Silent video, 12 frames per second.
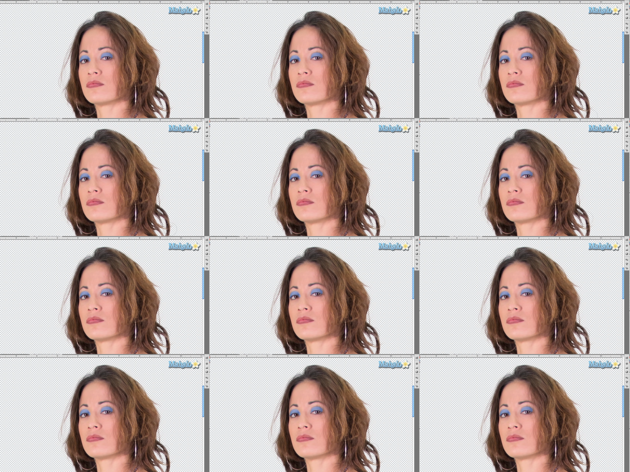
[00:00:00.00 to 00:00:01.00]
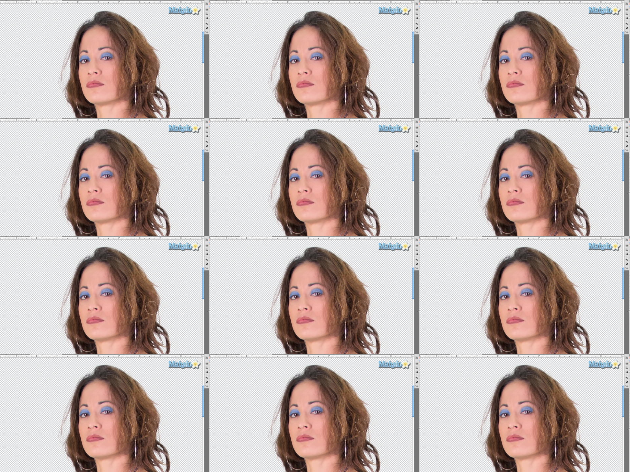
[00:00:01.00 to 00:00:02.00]

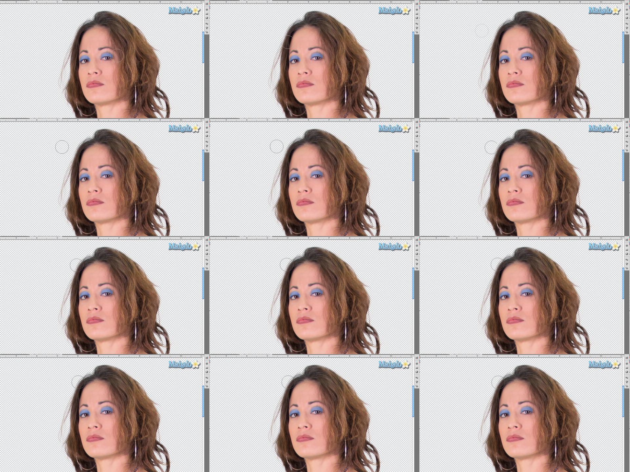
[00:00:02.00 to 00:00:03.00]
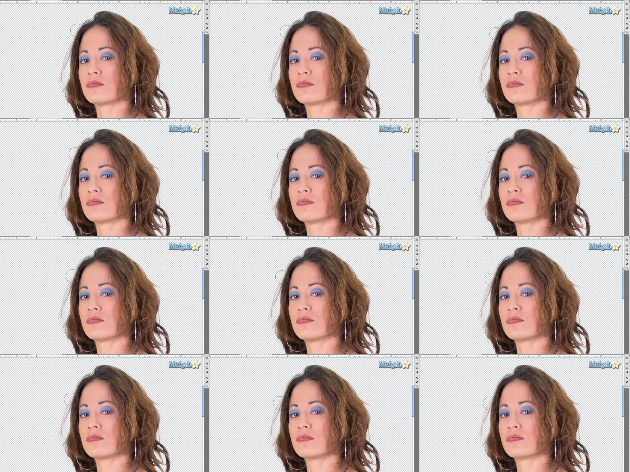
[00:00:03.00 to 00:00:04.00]

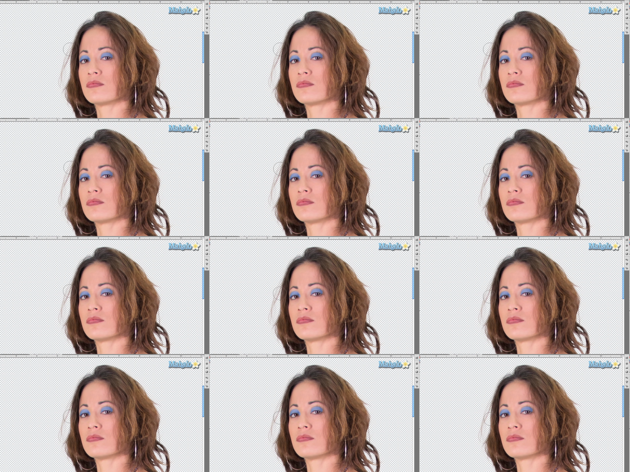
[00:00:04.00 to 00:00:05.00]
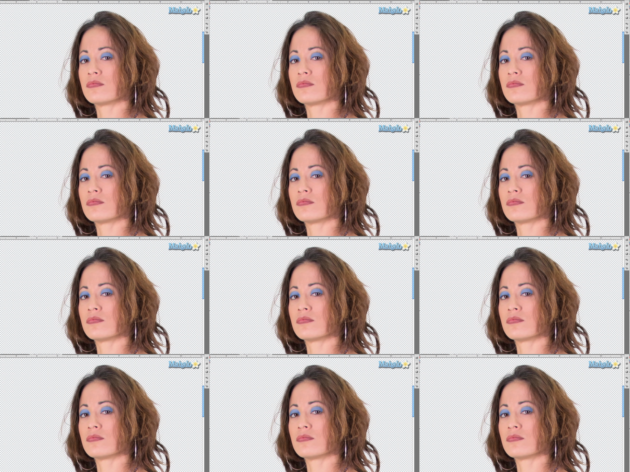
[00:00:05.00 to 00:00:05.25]
Nobody speaks.